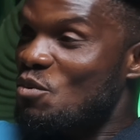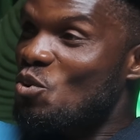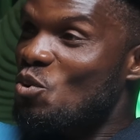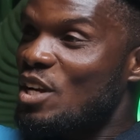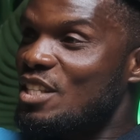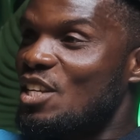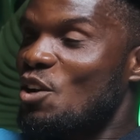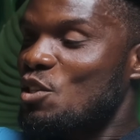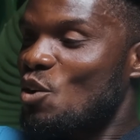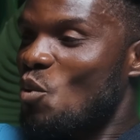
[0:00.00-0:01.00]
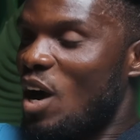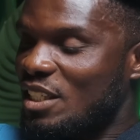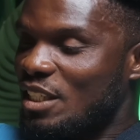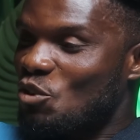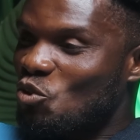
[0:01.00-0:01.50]
rule it is a
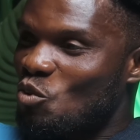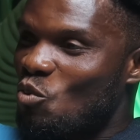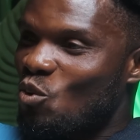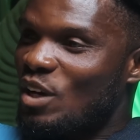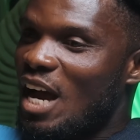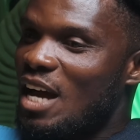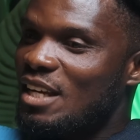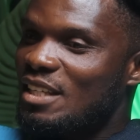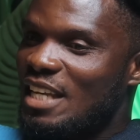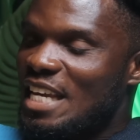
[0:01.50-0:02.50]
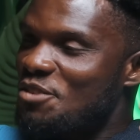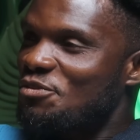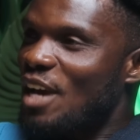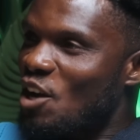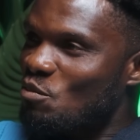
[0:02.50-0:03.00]
one out tobo na ye
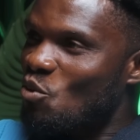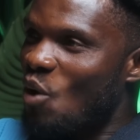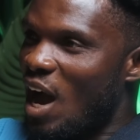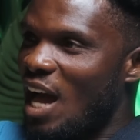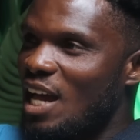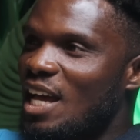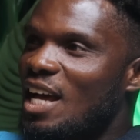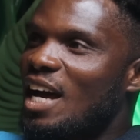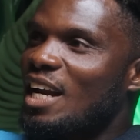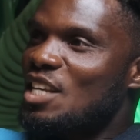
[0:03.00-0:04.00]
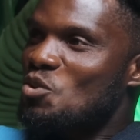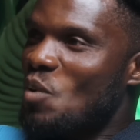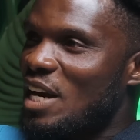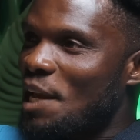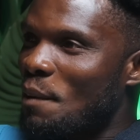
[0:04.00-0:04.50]
fianum kwa and as
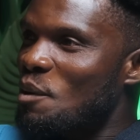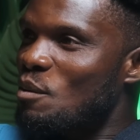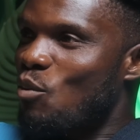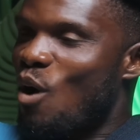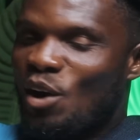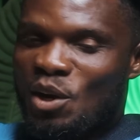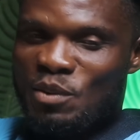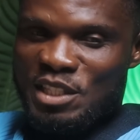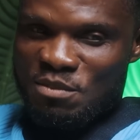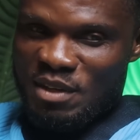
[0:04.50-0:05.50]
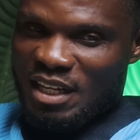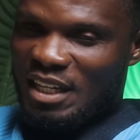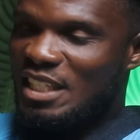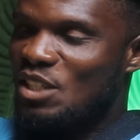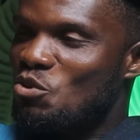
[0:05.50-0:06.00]
one day we boy na wait me
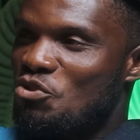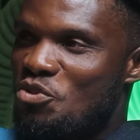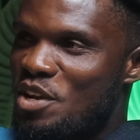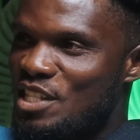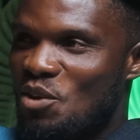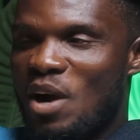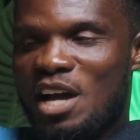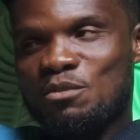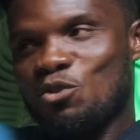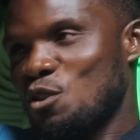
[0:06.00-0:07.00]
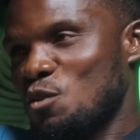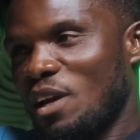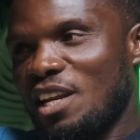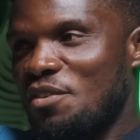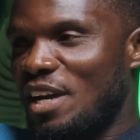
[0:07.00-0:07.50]
clean you drains the one because
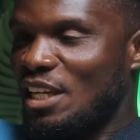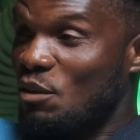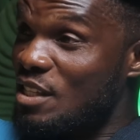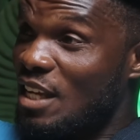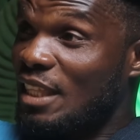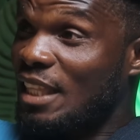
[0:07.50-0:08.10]
malaria now this is